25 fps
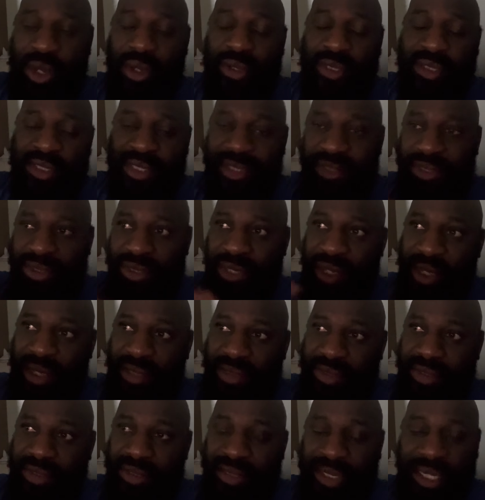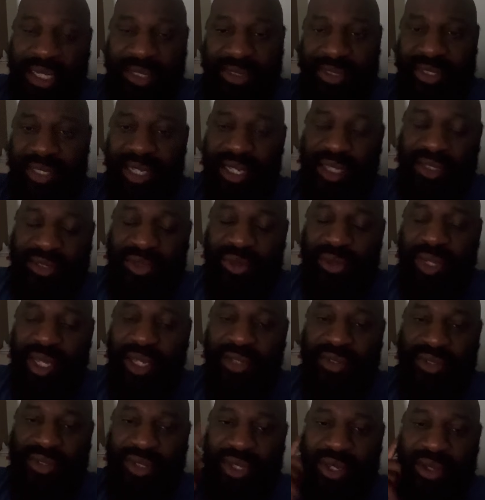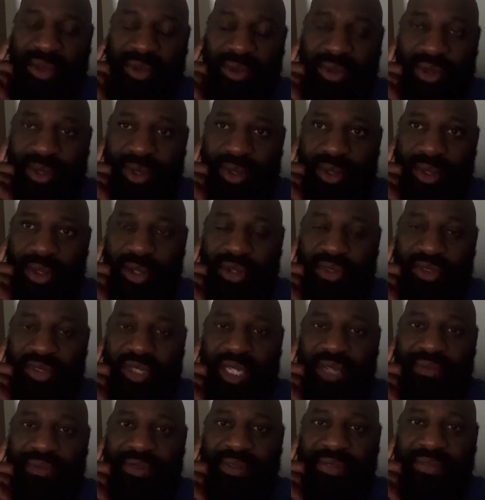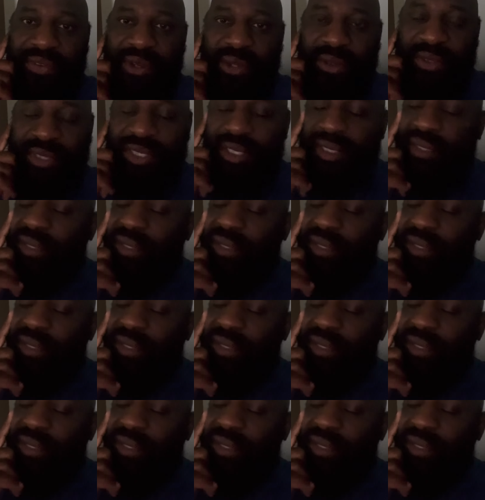Just lost yesterday, 2 days ago. Stevie Fulton.